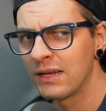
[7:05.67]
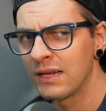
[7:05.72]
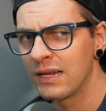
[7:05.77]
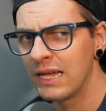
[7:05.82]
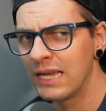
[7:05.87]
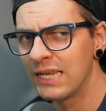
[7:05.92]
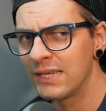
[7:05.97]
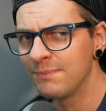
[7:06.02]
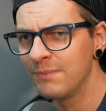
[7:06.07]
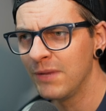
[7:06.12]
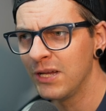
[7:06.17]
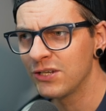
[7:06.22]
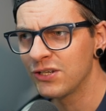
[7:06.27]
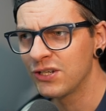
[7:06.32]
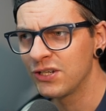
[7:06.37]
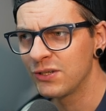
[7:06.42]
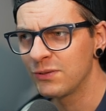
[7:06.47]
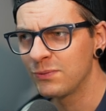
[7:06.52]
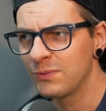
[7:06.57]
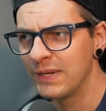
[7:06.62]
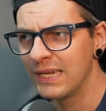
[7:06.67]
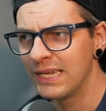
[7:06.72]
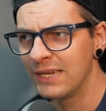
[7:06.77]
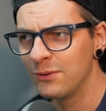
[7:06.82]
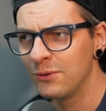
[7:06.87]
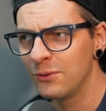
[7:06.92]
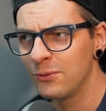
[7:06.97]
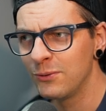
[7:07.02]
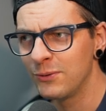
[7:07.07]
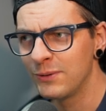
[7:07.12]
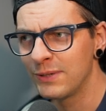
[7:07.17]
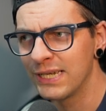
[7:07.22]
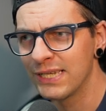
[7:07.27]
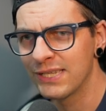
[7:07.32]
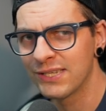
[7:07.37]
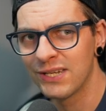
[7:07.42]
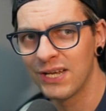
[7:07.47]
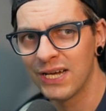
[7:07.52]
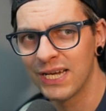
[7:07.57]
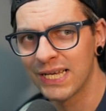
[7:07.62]
As much as we all
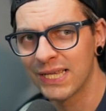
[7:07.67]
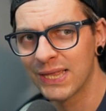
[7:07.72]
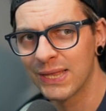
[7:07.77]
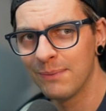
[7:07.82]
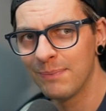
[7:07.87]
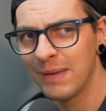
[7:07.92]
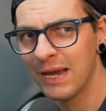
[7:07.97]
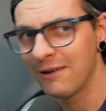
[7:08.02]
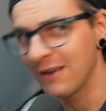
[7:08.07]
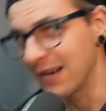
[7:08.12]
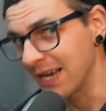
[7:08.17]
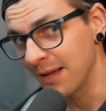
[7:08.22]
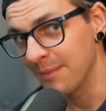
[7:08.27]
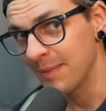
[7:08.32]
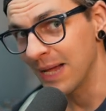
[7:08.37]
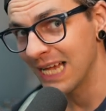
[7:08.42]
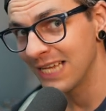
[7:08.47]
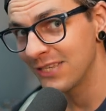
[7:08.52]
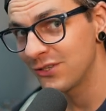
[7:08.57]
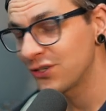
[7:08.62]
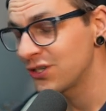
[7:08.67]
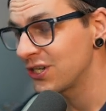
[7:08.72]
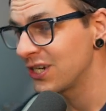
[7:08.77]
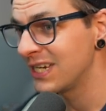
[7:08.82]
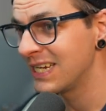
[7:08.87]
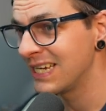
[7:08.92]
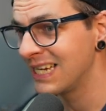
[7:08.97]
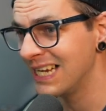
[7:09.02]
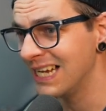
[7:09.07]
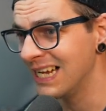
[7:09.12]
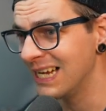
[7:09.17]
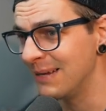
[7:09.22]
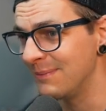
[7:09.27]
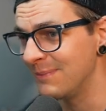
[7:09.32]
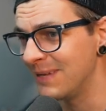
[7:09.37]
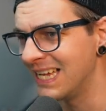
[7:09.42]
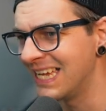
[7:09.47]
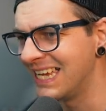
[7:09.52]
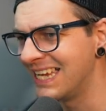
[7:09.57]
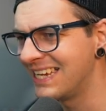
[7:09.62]
dislike the Behringer badge,
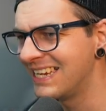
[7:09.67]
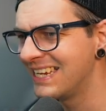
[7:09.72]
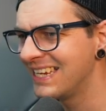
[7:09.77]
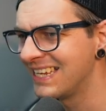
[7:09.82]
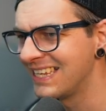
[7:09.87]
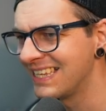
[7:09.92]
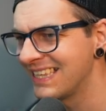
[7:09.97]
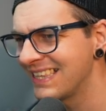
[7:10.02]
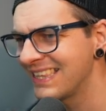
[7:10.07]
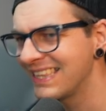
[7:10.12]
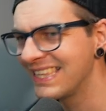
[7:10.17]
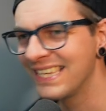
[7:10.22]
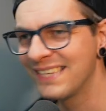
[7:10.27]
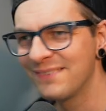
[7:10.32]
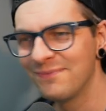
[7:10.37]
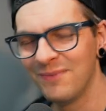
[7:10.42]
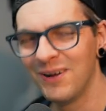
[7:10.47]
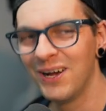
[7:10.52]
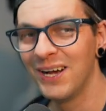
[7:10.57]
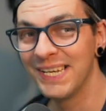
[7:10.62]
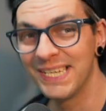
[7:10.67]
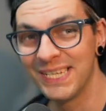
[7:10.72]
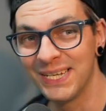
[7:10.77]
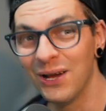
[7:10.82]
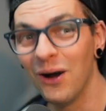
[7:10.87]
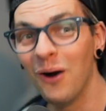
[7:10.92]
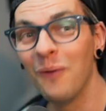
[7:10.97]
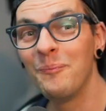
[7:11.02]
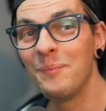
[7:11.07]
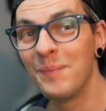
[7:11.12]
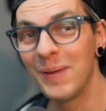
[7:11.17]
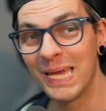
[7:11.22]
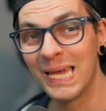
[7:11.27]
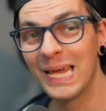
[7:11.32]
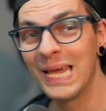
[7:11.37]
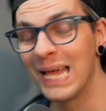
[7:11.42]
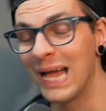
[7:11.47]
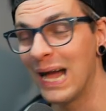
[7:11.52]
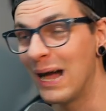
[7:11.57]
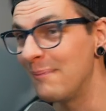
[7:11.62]
this might not
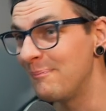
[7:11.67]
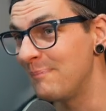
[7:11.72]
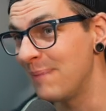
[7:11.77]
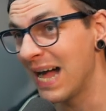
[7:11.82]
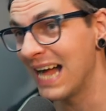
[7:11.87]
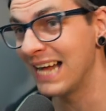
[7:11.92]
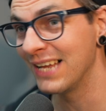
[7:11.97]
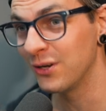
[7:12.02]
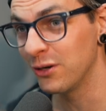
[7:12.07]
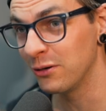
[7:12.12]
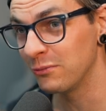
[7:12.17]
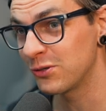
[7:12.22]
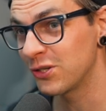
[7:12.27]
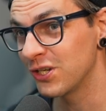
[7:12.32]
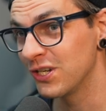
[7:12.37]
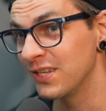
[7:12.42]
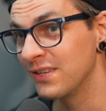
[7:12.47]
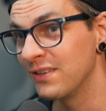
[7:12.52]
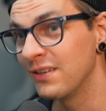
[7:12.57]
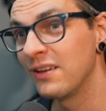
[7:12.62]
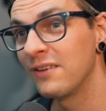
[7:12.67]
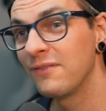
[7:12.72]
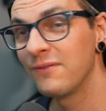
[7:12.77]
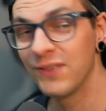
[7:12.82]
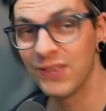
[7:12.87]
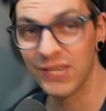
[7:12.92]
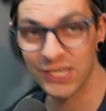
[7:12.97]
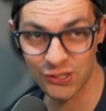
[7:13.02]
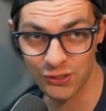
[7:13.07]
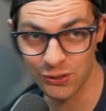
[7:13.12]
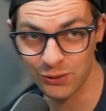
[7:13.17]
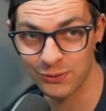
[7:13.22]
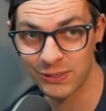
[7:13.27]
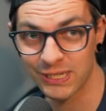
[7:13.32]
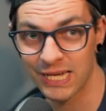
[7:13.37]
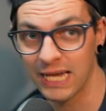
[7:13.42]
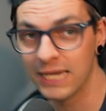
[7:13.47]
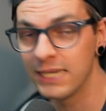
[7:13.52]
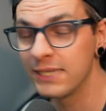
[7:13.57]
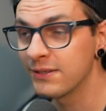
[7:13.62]
be a bad option for this use
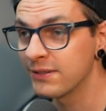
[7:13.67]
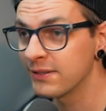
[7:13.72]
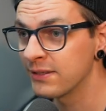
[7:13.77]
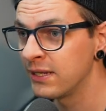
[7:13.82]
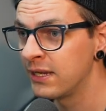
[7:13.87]
case.